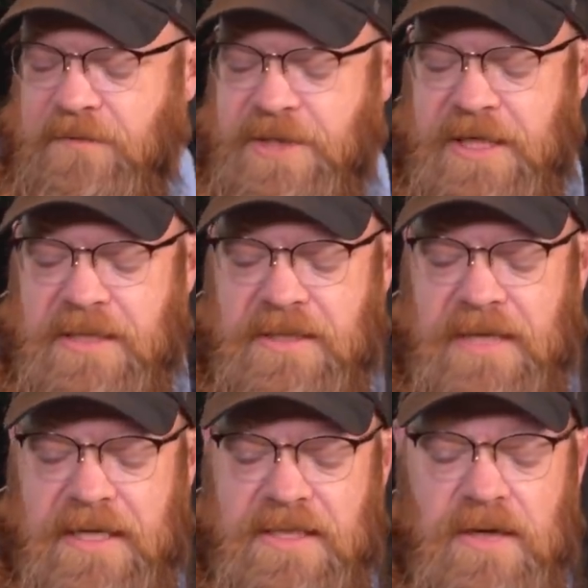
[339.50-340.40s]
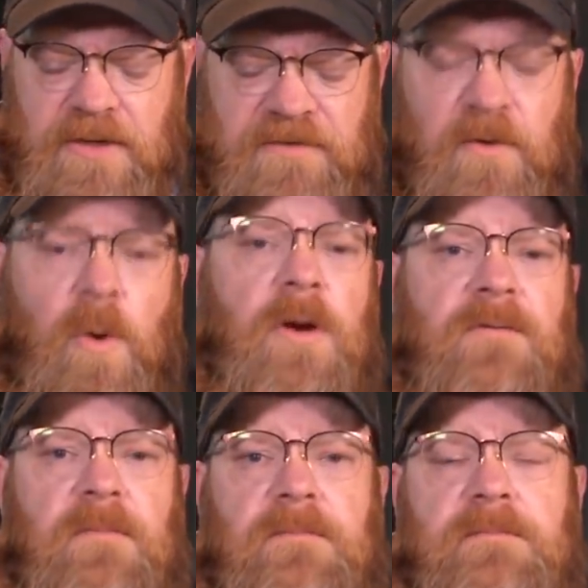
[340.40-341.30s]
Virginia state senators, four of
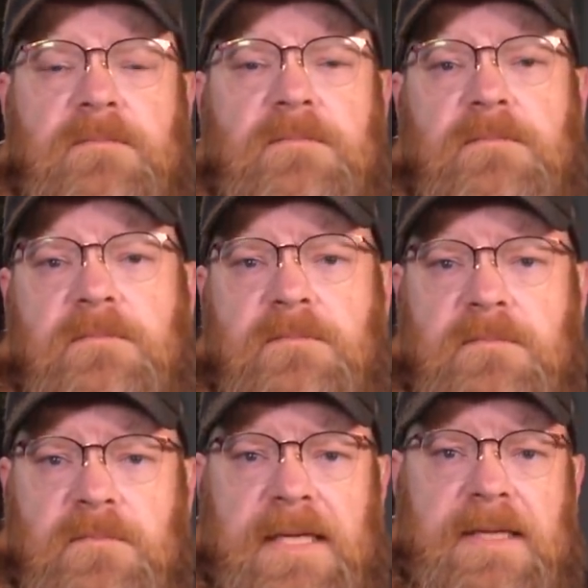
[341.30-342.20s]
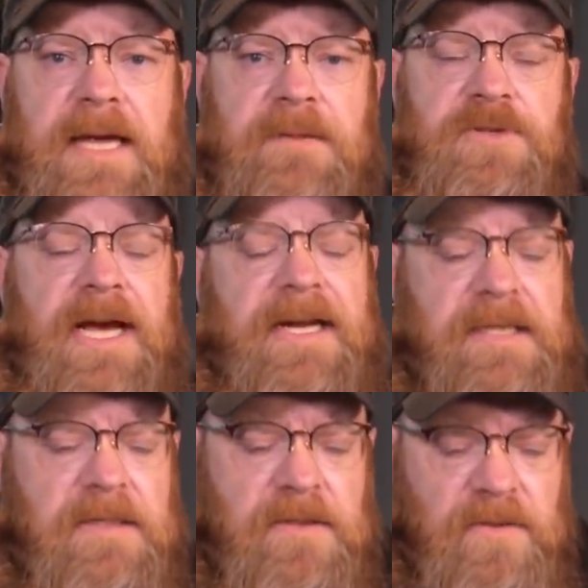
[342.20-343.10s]
them, that they
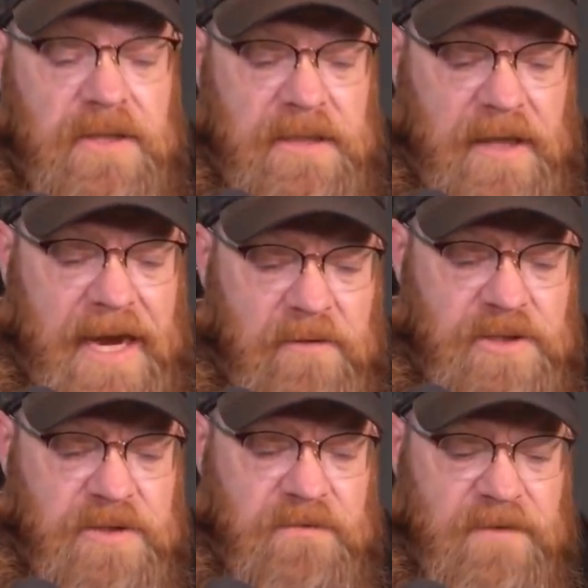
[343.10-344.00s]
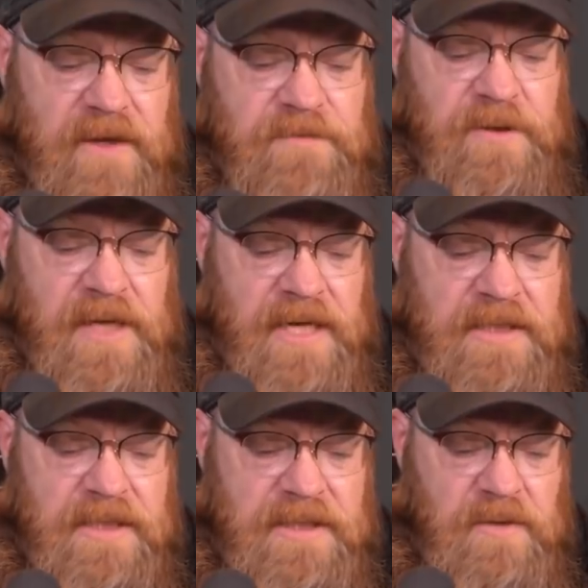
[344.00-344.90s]
objected to the language of House Bill
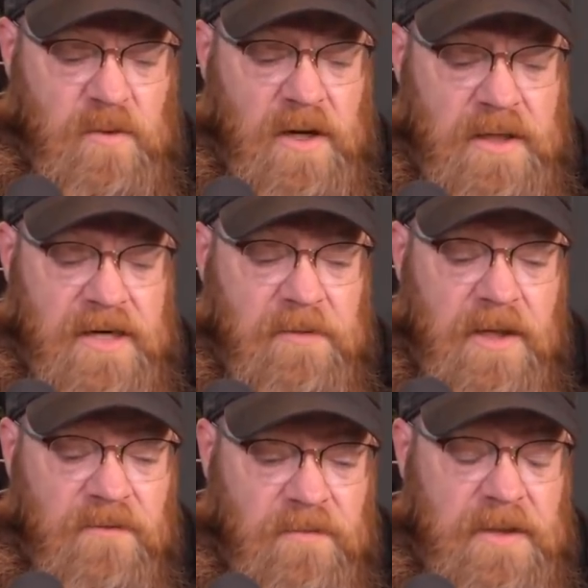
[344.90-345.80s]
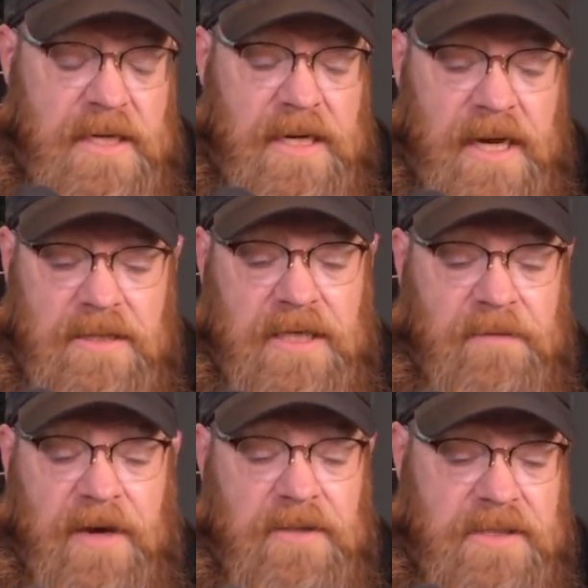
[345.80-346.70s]
961. A couple of them actually
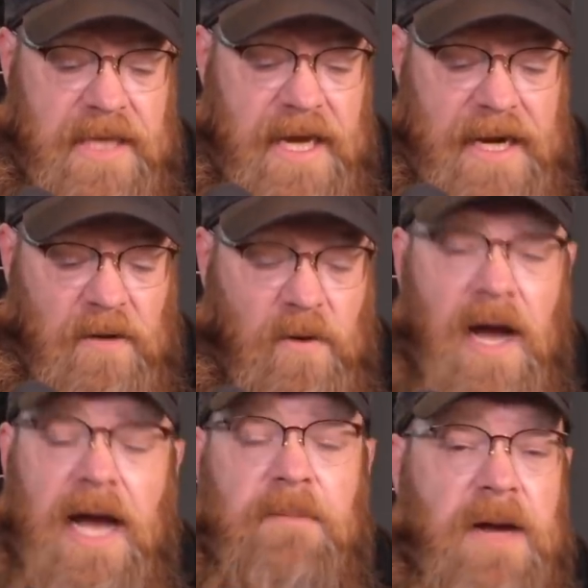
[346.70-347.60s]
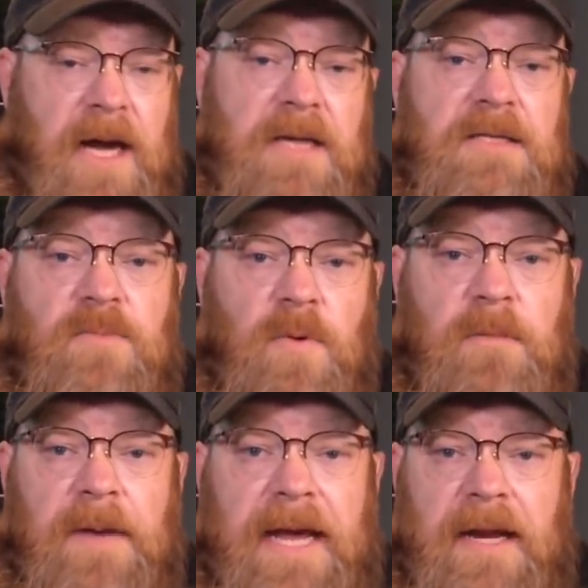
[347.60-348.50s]
came out and said outright, I'm not going to support
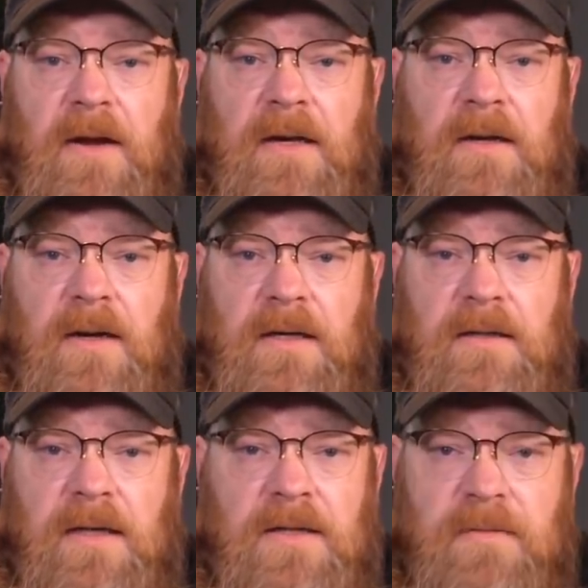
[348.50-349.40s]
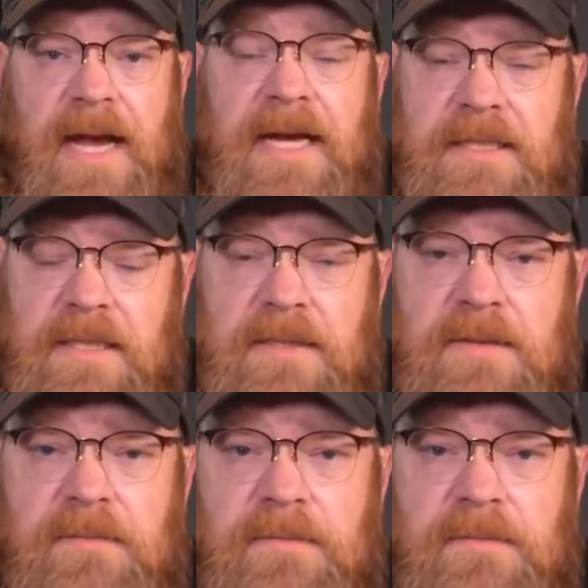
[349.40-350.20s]
a ban on, on guns or magazines.